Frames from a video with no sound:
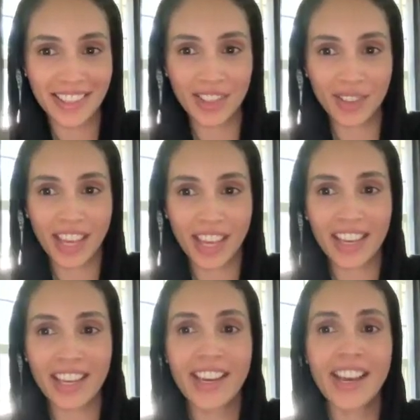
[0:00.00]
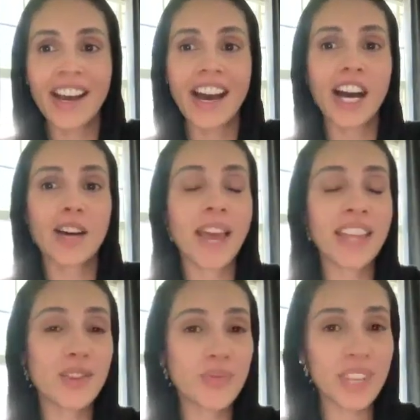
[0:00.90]
Okay.
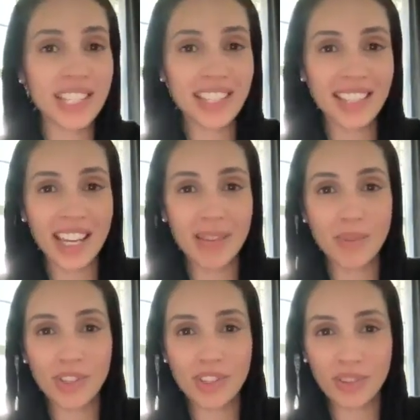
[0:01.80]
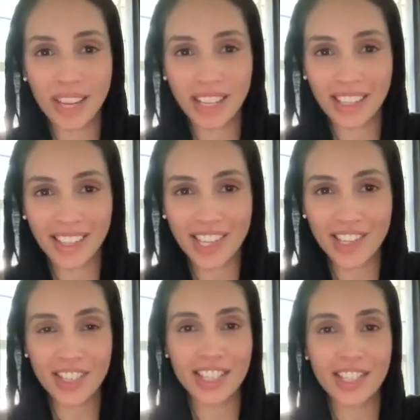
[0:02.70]
And the reason that emotional
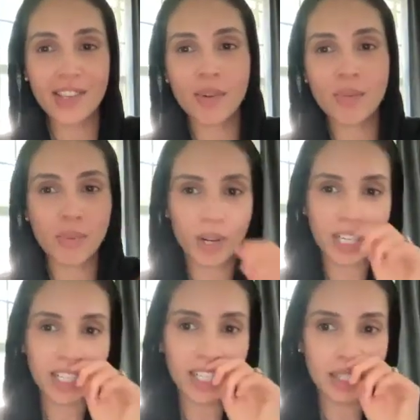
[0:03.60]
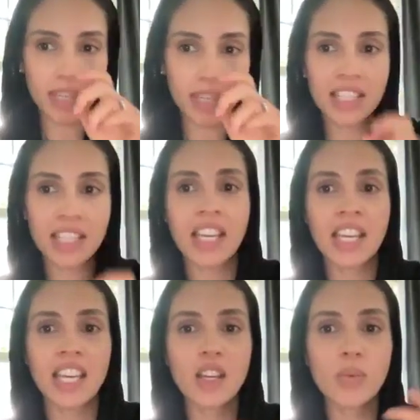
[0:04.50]
regulation is so important is because
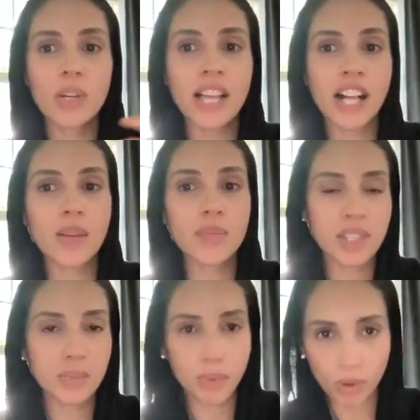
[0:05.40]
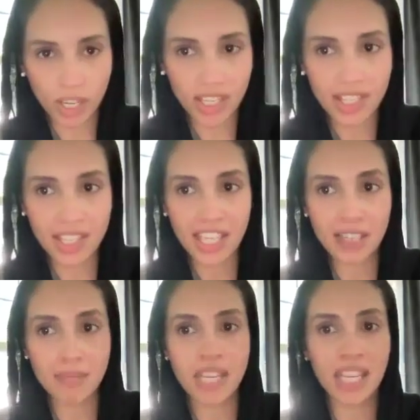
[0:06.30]
it will help support us
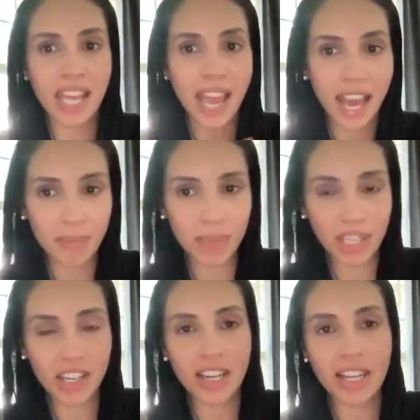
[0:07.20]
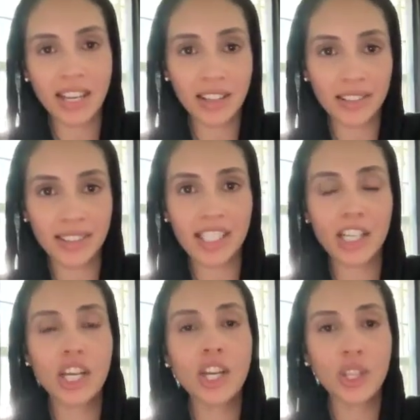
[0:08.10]
in being happier and
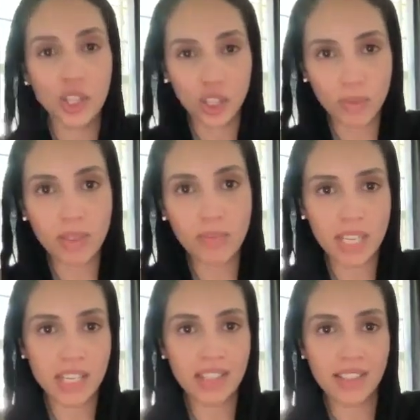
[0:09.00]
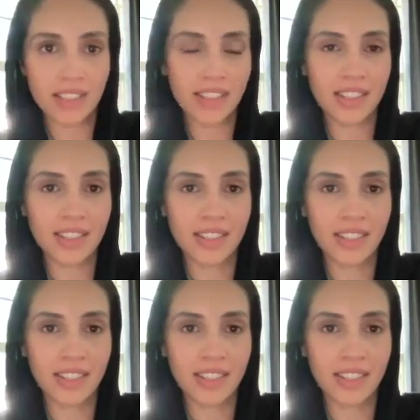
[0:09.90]
healthier human beings.